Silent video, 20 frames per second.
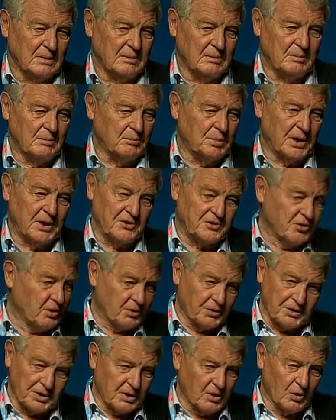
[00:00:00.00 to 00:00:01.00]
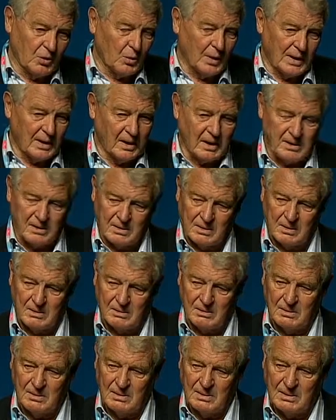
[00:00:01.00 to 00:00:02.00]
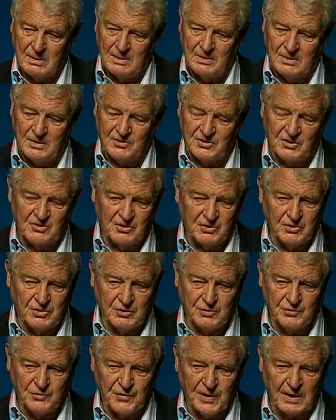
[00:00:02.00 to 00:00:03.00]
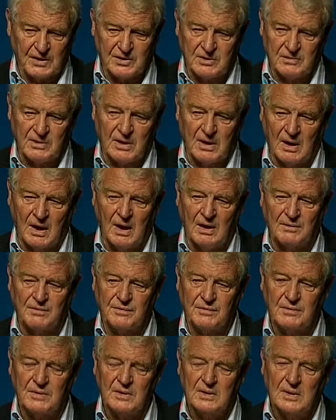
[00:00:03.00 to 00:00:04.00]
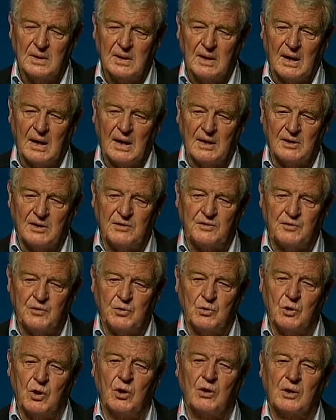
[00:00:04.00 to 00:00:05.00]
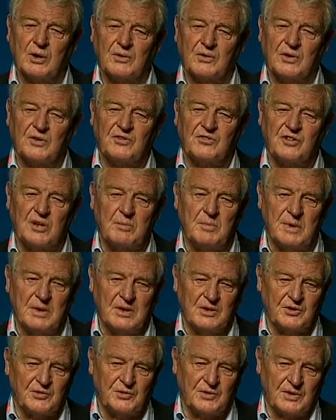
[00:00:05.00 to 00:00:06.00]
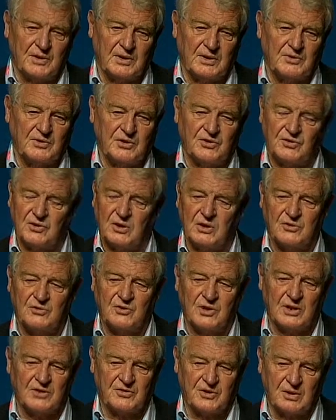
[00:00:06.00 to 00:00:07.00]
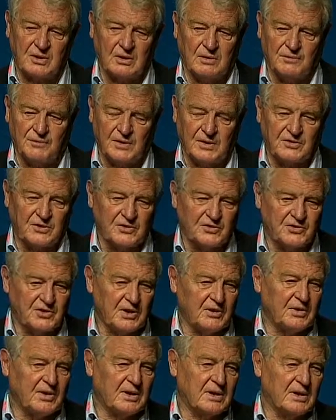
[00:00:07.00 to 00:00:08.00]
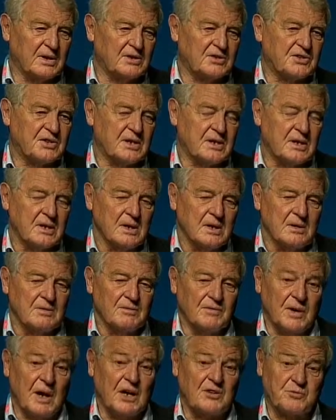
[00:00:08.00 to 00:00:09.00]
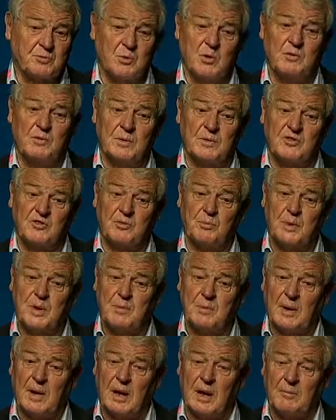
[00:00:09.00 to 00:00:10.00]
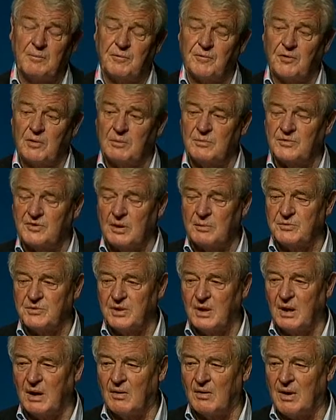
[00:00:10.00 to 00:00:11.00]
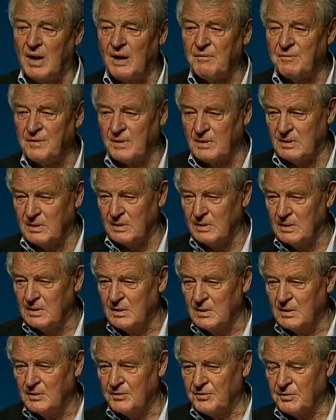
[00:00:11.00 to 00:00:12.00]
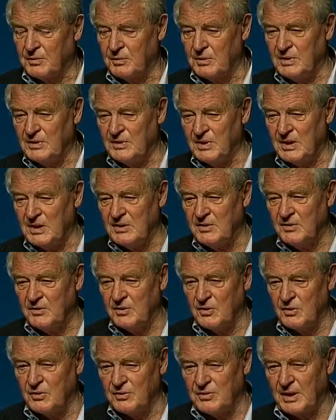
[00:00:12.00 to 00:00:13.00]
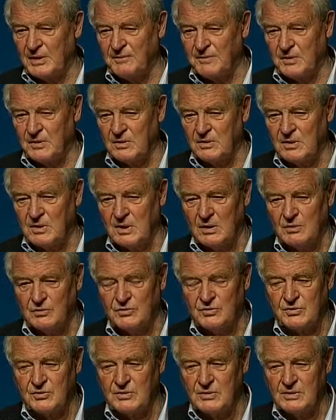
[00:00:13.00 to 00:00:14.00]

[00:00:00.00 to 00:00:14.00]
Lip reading: But it's not going to go away either. This is a new fact of our life. And if you look at the stimulus for this, it's not just the conflict in Syria, it's the vast movements of people up from sub-Saharan Africa through, indeed, the North African coast.